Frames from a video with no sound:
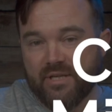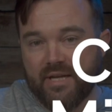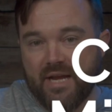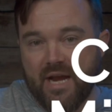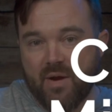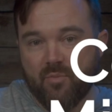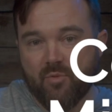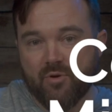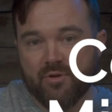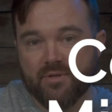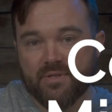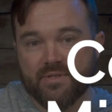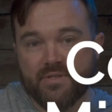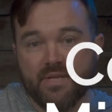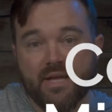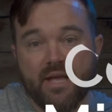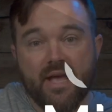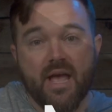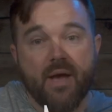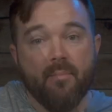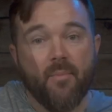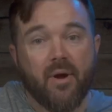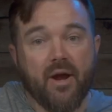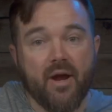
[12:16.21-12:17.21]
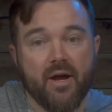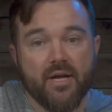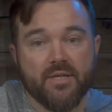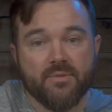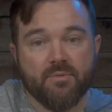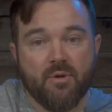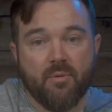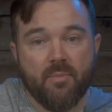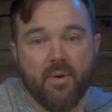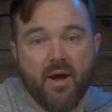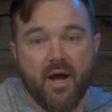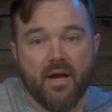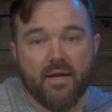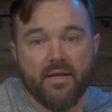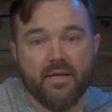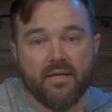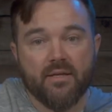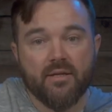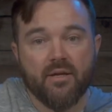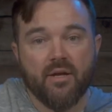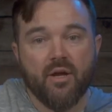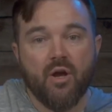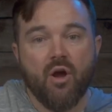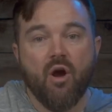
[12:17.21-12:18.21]
cameras, and my Osmo
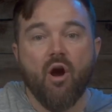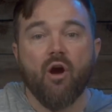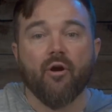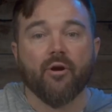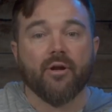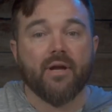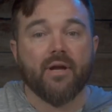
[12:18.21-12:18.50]
Pocket are